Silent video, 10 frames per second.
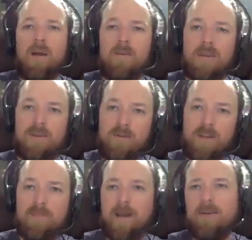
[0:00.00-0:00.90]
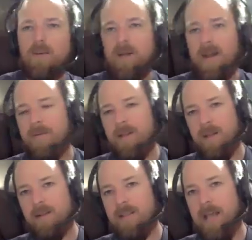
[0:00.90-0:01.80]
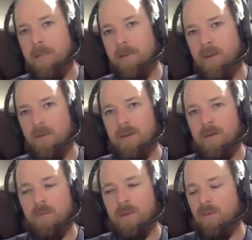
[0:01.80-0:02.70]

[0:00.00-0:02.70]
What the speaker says: the UV spectrum, and everything that's happening with the